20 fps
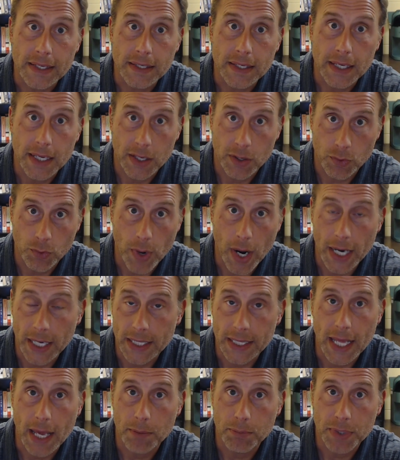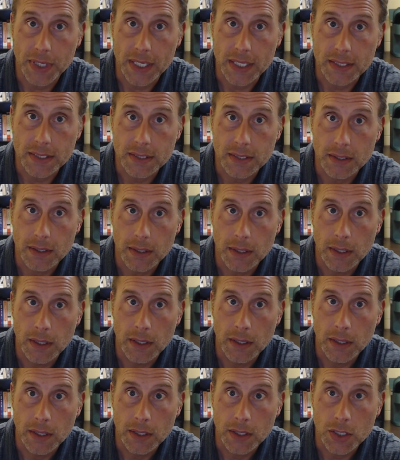in writing that piece.
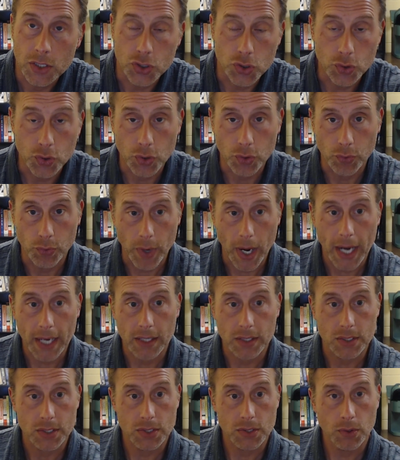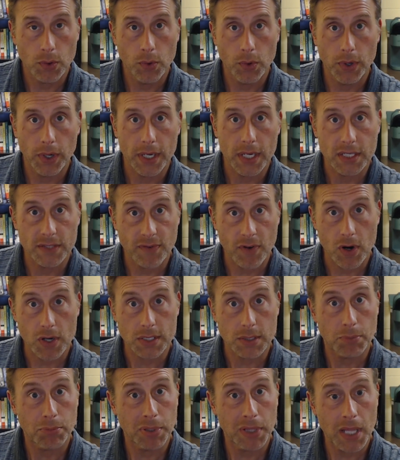Because you can write a story as far as
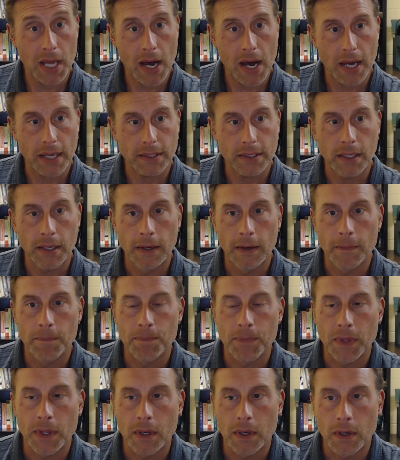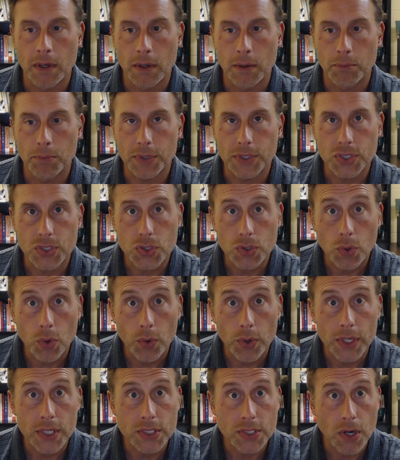a plot, but
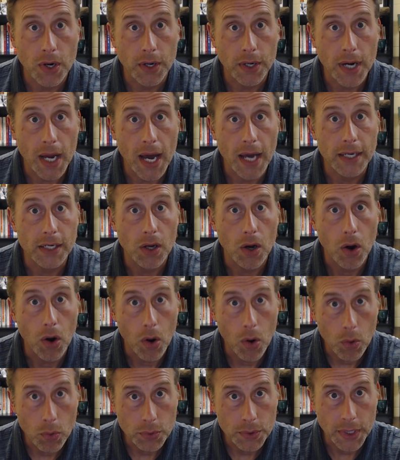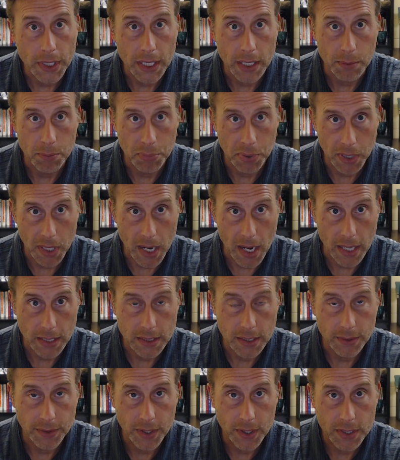stories are not only plot.
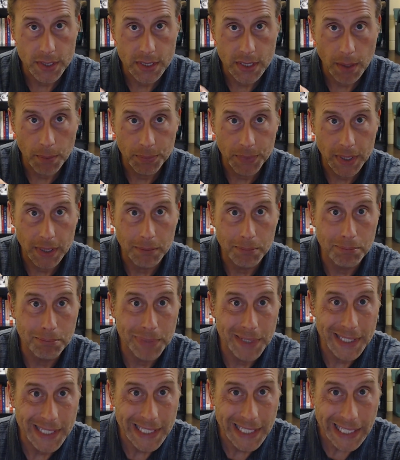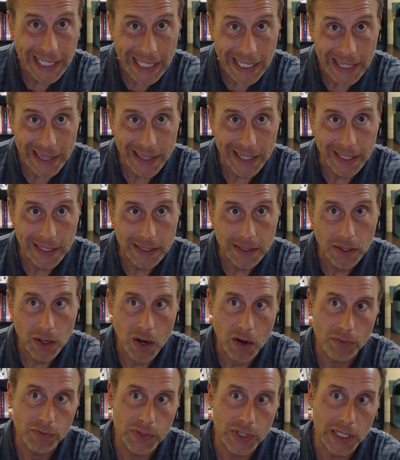There's something beneath it,
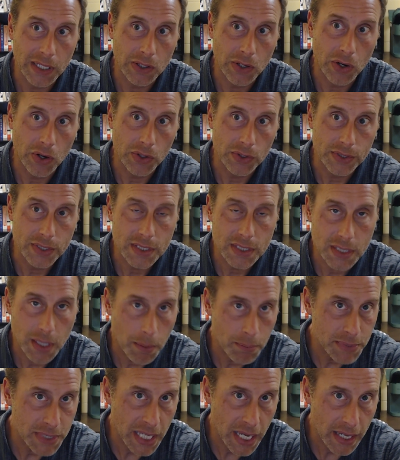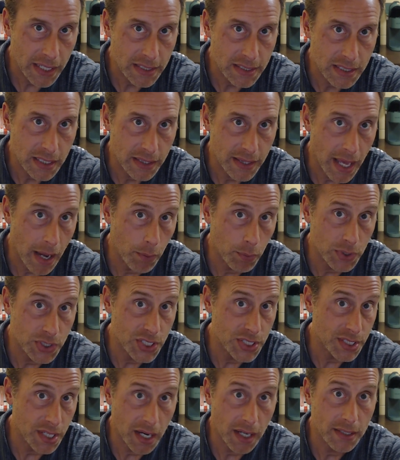often called subtext, that which is
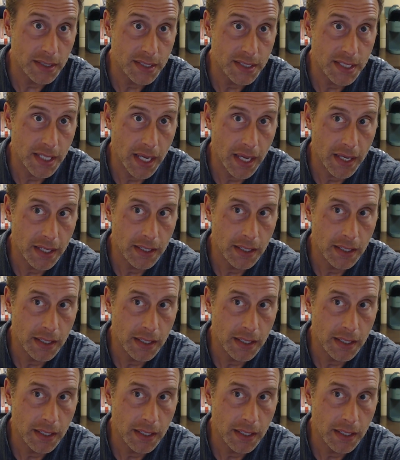unsaid,